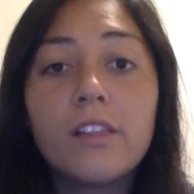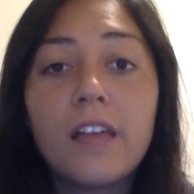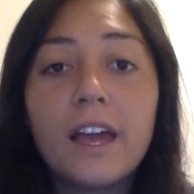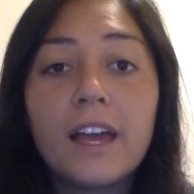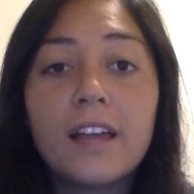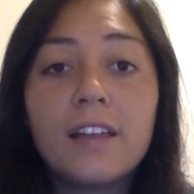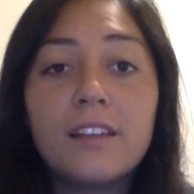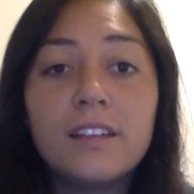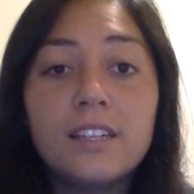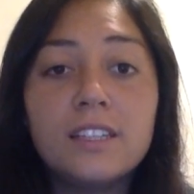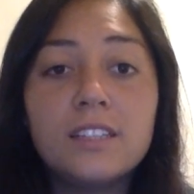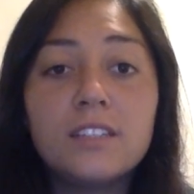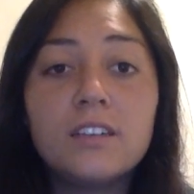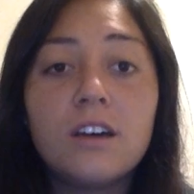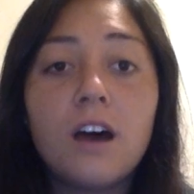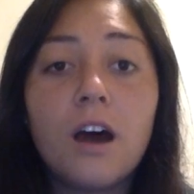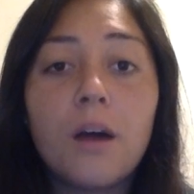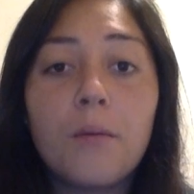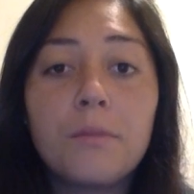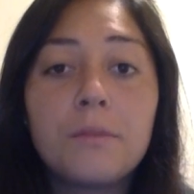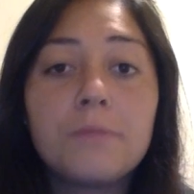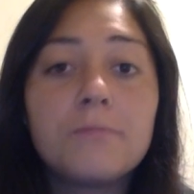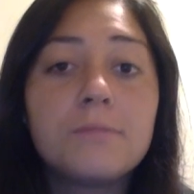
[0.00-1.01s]
likely to
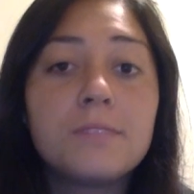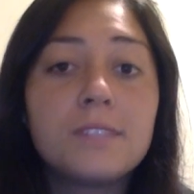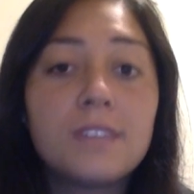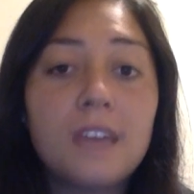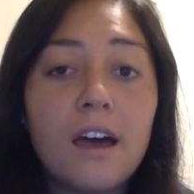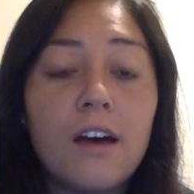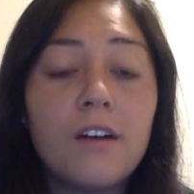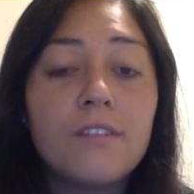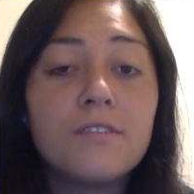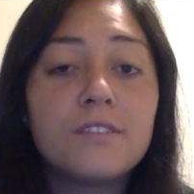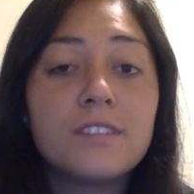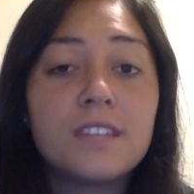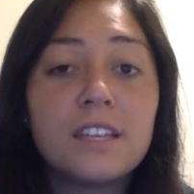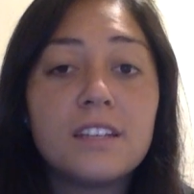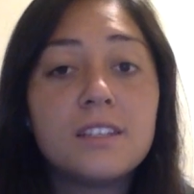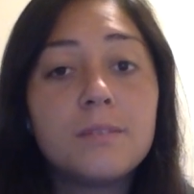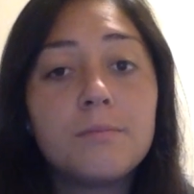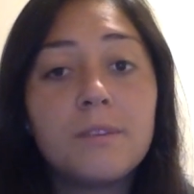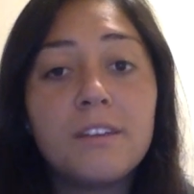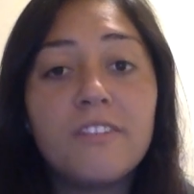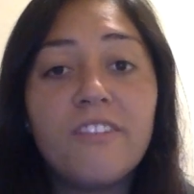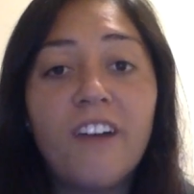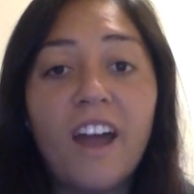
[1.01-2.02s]
harm themselves than
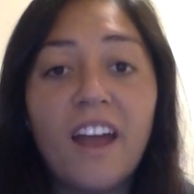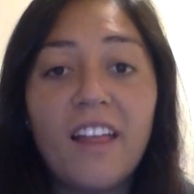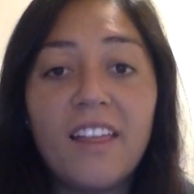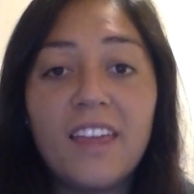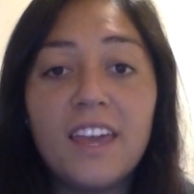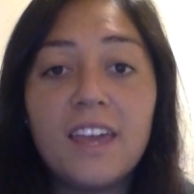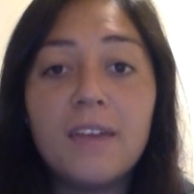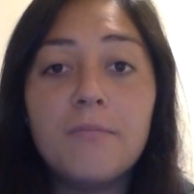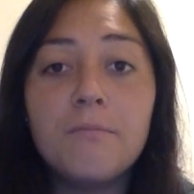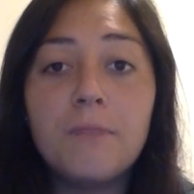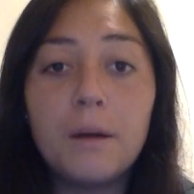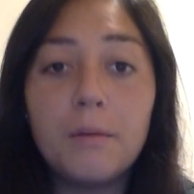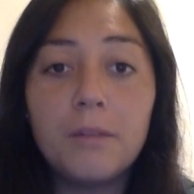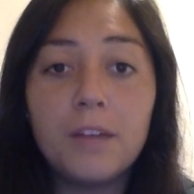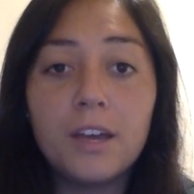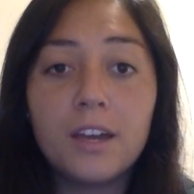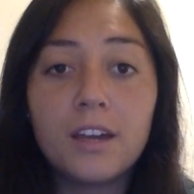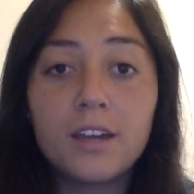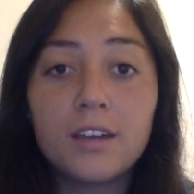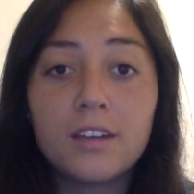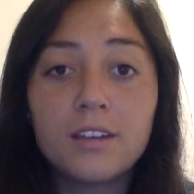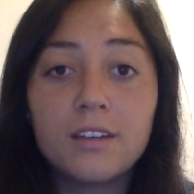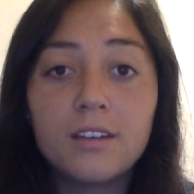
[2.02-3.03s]
to be violent in
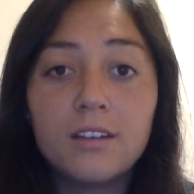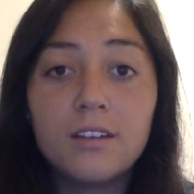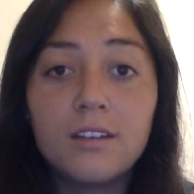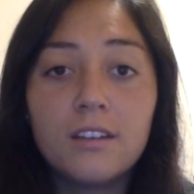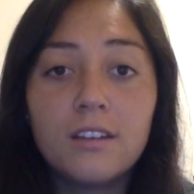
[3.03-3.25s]
public.